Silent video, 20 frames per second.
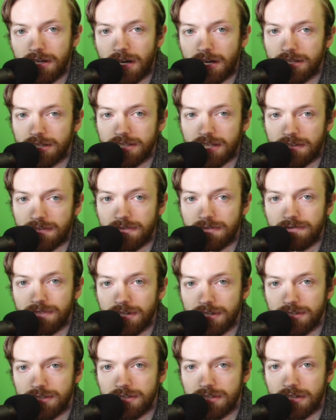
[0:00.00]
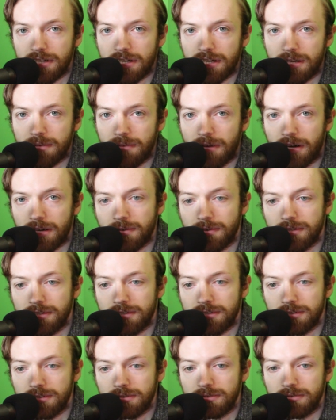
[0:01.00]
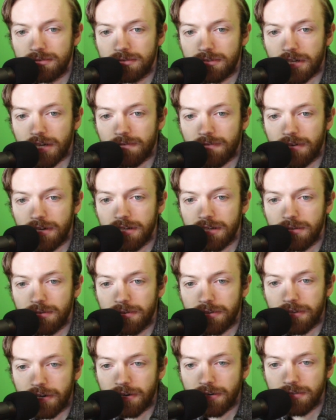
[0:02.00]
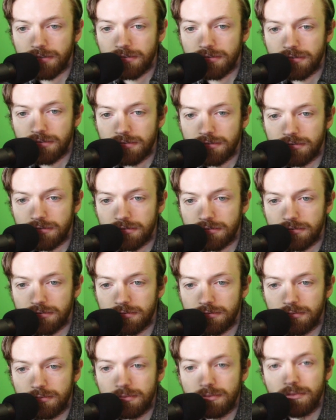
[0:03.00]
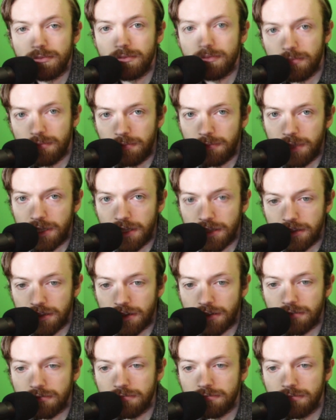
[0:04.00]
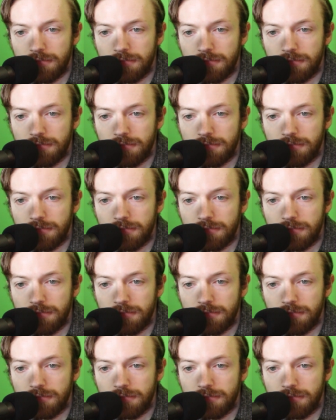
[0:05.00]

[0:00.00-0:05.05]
I just haven't finished it and I'm not going to recommend it without being done.